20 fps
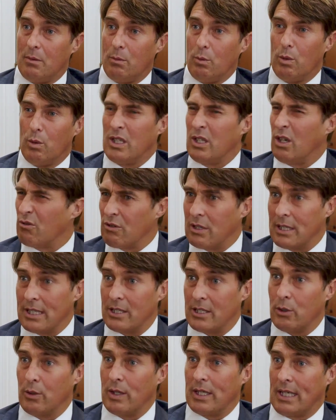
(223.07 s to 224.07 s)
We're not really
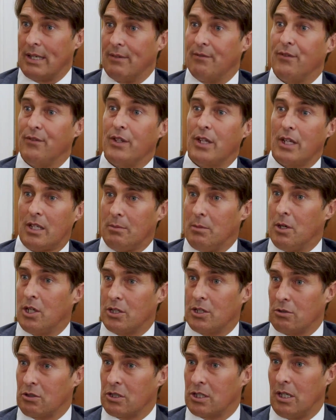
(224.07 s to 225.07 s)
doing it for the
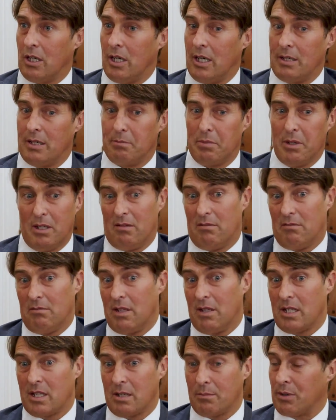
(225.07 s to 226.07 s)
commercial side, but
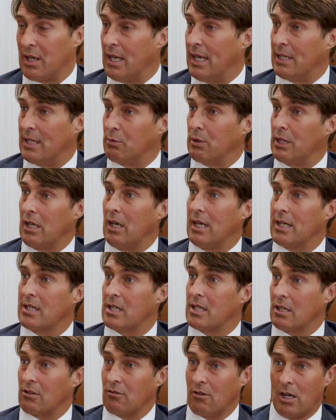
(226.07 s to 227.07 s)
it's a brand we'd like
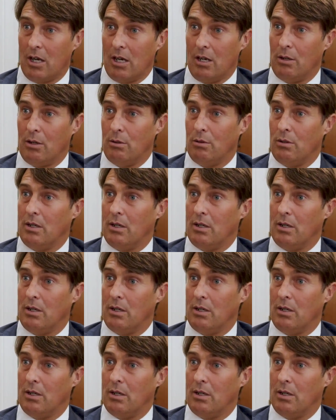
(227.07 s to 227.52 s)
to grow.